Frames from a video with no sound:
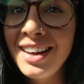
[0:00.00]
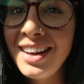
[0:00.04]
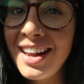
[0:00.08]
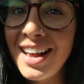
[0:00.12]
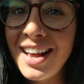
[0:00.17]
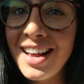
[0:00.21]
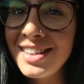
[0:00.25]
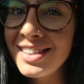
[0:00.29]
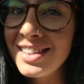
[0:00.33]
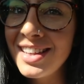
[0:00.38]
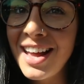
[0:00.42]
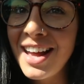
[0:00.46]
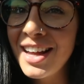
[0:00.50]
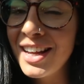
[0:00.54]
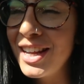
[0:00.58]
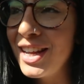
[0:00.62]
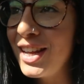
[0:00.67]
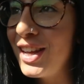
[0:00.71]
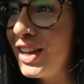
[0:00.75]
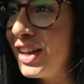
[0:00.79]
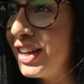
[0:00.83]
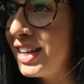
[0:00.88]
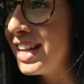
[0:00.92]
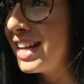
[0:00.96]
that's not
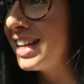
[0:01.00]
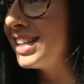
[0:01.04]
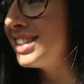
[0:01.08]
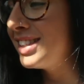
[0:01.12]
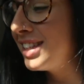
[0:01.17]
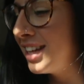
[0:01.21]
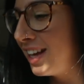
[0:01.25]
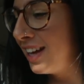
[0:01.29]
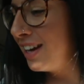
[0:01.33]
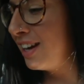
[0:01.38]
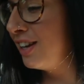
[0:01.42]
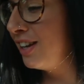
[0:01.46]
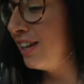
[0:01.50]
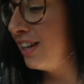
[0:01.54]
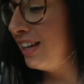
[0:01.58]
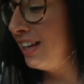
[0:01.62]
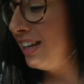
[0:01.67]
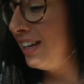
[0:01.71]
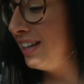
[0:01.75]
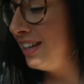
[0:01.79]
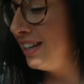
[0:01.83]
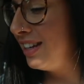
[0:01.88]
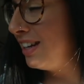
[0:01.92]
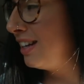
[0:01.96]
good. That's not a
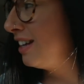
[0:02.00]
good